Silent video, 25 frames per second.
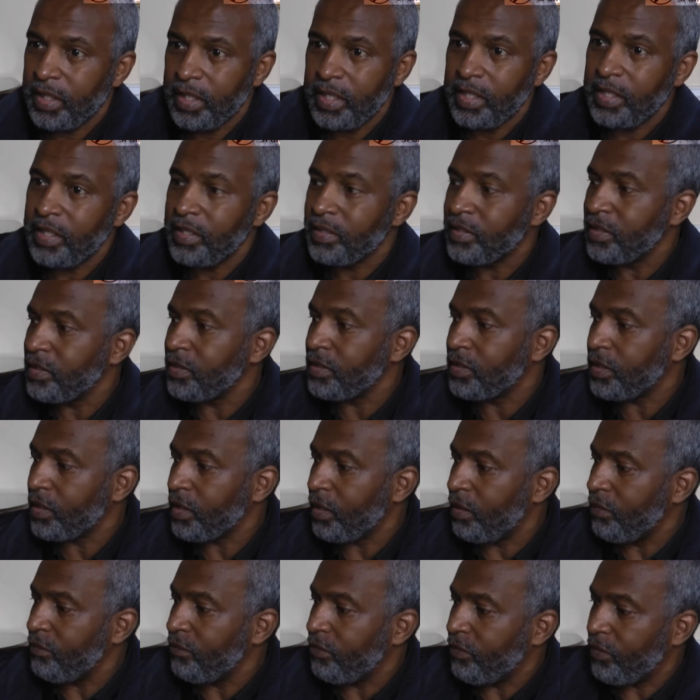It isn't to
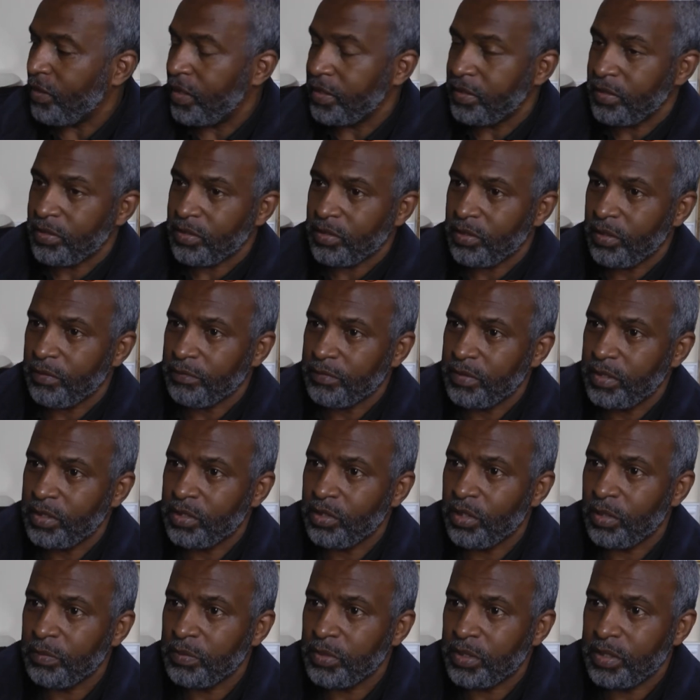go and find the
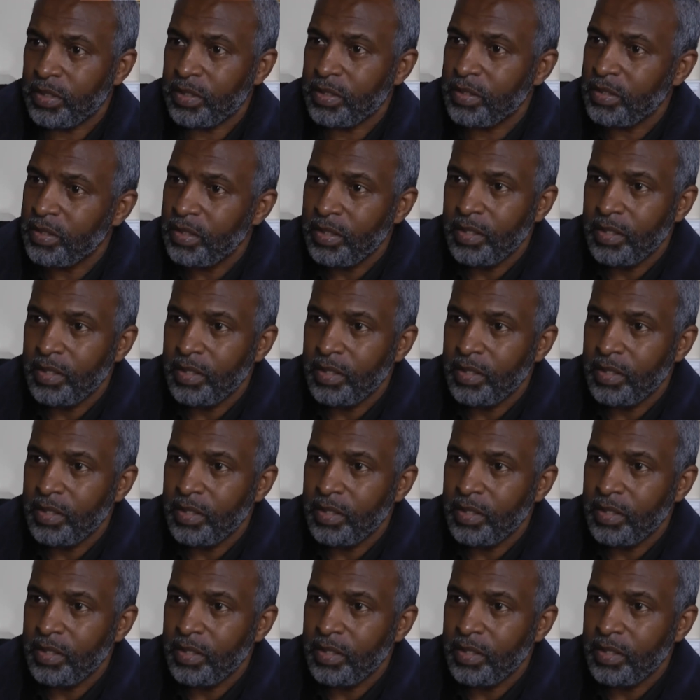softest option